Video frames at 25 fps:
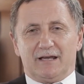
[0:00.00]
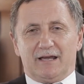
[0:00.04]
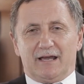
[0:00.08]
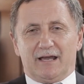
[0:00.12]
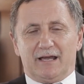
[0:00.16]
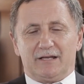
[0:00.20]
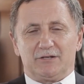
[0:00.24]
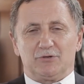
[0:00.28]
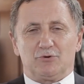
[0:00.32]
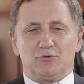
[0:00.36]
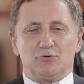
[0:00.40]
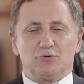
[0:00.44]

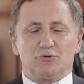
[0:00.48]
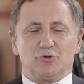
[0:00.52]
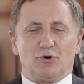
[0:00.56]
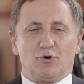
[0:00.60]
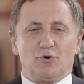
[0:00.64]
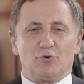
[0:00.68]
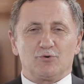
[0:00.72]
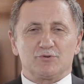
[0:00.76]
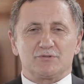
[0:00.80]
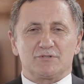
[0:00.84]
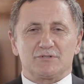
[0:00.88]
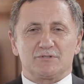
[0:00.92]
and who
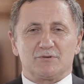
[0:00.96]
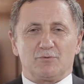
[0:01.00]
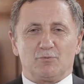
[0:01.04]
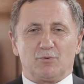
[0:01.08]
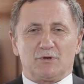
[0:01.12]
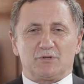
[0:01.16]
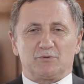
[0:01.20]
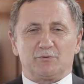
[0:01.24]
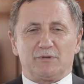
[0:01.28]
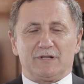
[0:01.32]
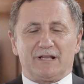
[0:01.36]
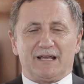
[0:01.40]
knows
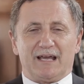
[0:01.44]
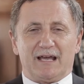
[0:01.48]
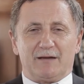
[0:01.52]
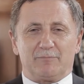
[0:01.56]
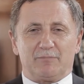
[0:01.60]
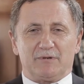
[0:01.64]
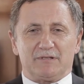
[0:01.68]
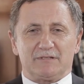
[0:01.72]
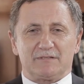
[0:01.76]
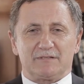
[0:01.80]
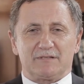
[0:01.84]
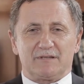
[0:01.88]
what will
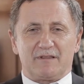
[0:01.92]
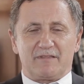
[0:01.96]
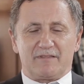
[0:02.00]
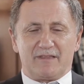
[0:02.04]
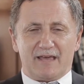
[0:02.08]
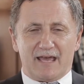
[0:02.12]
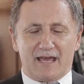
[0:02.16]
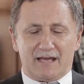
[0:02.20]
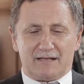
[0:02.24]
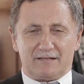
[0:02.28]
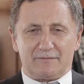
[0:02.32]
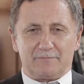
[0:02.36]
happen
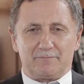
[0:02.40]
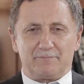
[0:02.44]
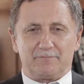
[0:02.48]
then.